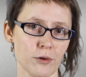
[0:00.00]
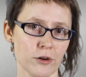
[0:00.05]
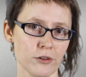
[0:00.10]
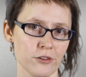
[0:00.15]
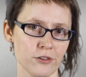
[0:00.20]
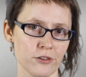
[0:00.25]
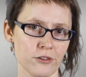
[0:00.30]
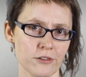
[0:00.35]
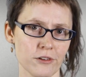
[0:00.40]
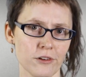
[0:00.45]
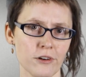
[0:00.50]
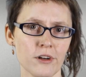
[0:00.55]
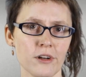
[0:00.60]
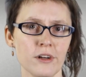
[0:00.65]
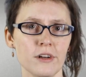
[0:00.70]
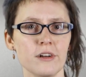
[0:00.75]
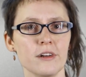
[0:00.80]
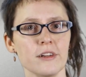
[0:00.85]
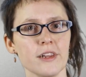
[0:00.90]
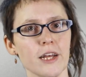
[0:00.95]
brochure,
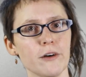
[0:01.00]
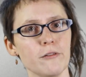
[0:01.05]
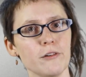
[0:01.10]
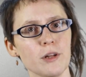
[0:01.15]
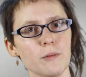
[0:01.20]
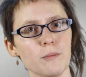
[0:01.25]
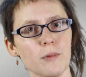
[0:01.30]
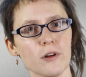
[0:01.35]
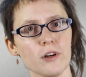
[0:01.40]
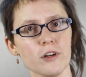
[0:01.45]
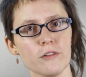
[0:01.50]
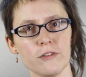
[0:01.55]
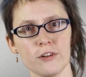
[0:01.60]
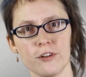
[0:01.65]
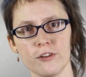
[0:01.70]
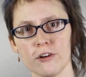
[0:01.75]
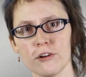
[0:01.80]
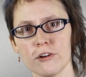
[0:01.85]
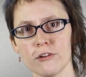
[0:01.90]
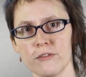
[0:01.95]
they would employ a
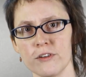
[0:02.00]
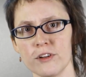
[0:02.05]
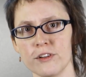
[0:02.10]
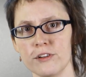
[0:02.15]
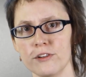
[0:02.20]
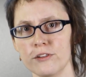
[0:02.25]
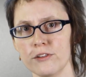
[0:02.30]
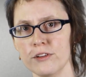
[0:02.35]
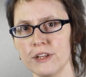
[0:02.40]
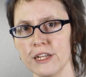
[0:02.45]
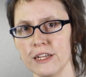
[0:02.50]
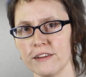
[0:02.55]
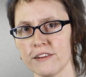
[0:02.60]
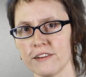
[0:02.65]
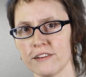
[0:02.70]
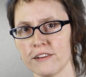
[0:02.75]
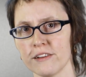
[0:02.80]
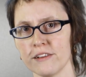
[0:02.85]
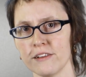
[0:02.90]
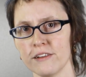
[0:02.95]
photographer to do
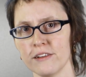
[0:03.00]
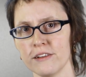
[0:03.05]
this.